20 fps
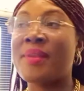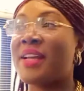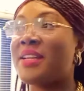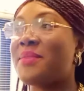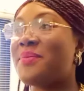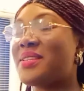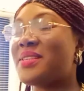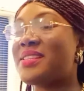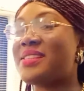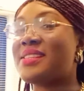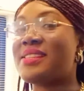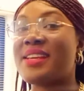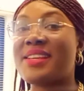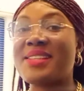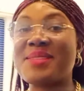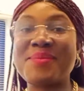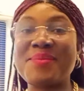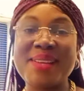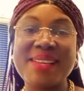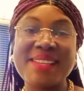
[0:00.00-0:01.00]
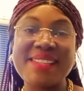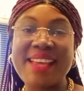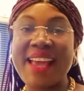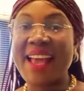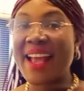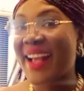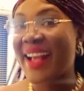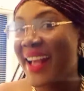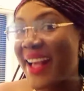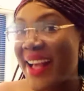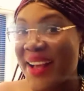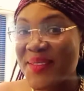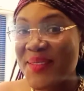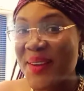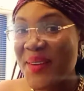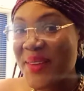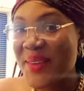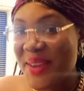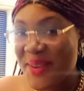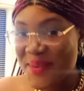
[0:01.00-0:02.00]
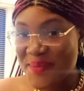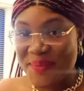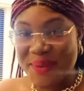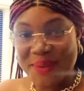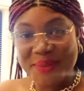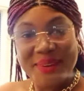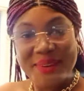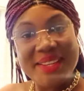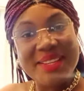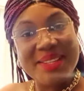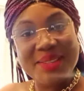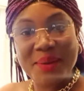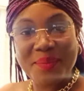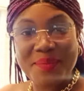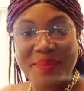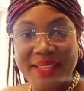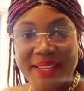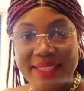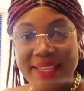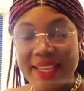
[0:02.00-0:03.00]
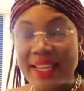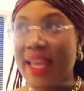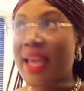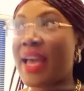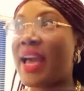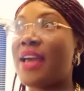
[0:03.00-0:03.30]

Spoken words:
and the person says, please, when were you born? When is your birthday?